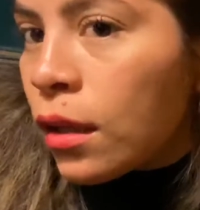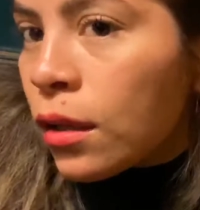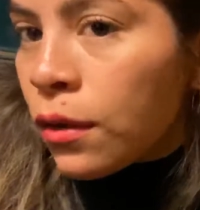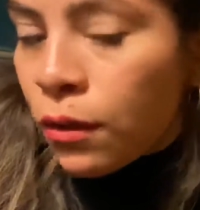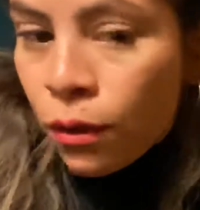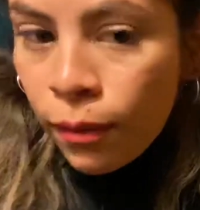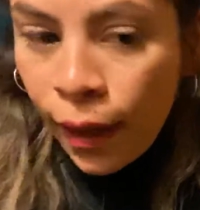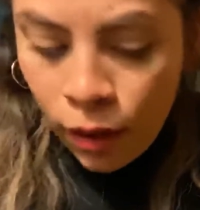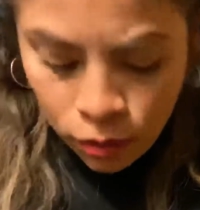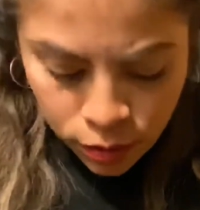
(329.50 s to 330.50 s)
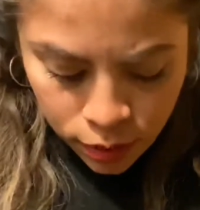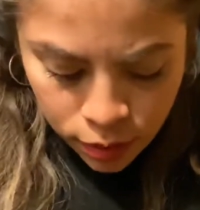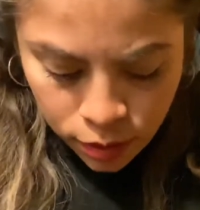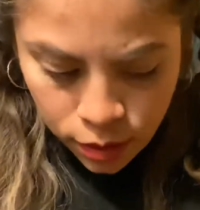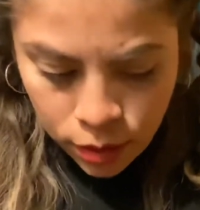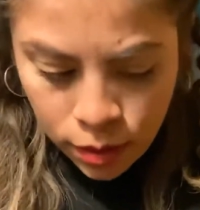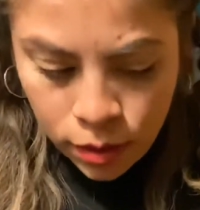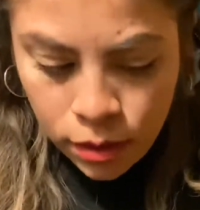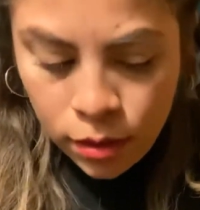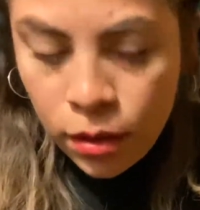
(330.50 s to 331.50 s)
throughout
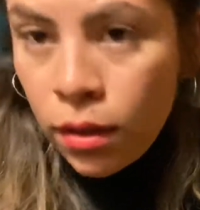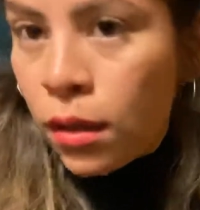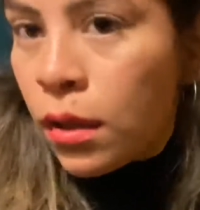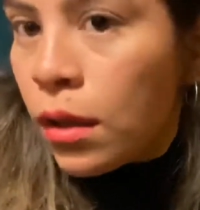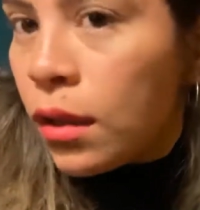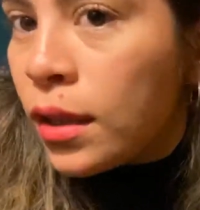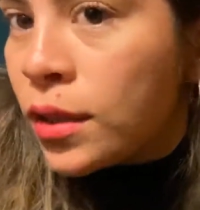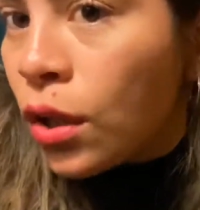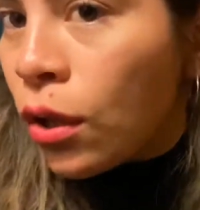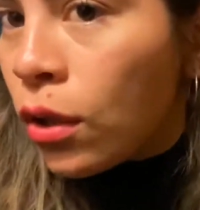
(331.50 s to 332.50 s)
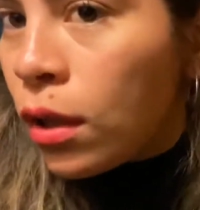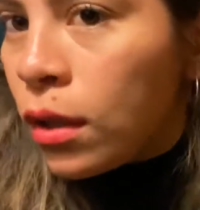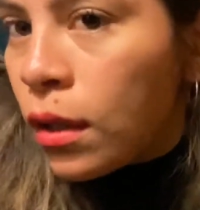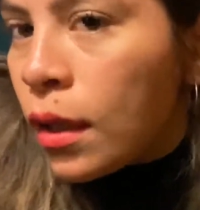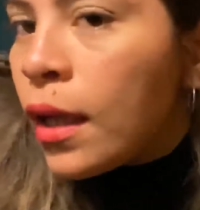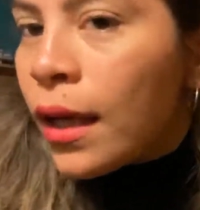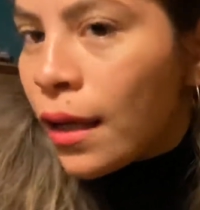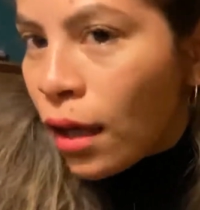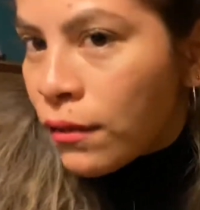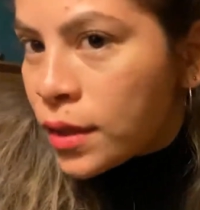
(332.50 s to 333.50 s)
this curl, and
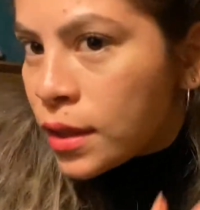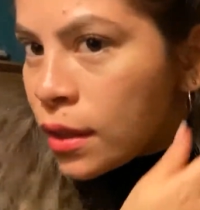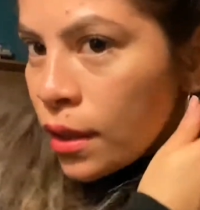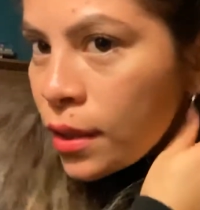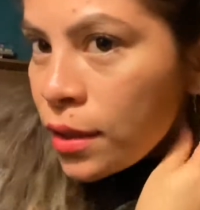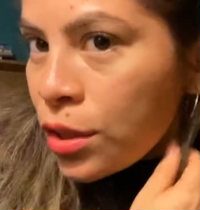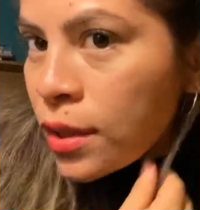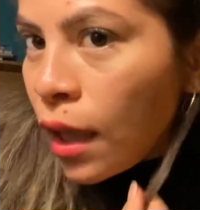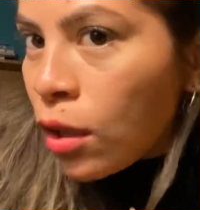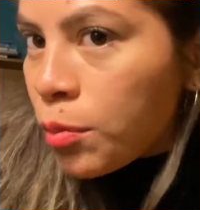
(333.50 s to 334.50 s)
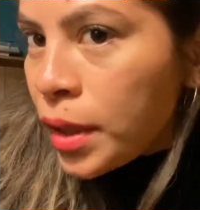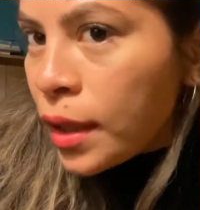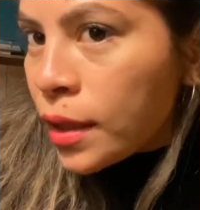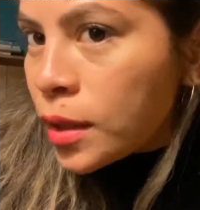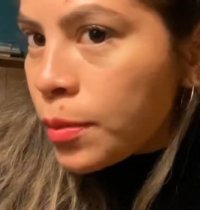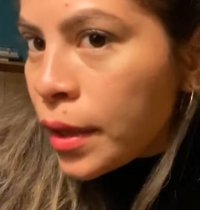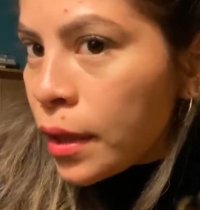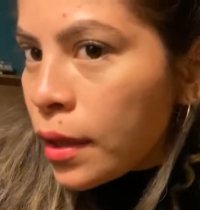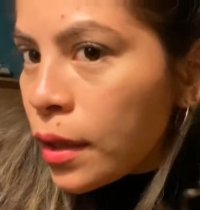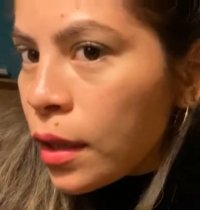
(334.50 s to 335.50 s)
obviously this is just how it begins,
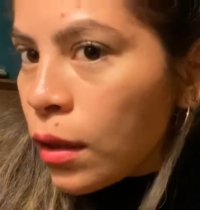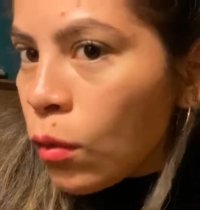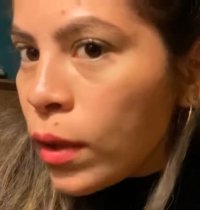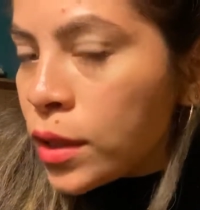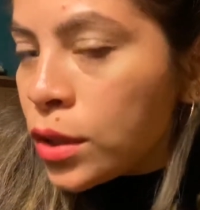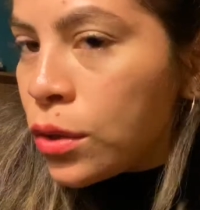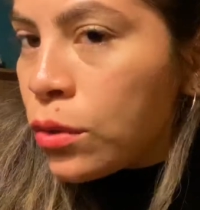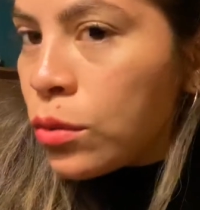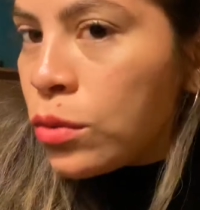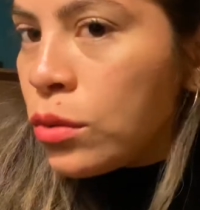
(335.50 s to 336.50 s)
but once you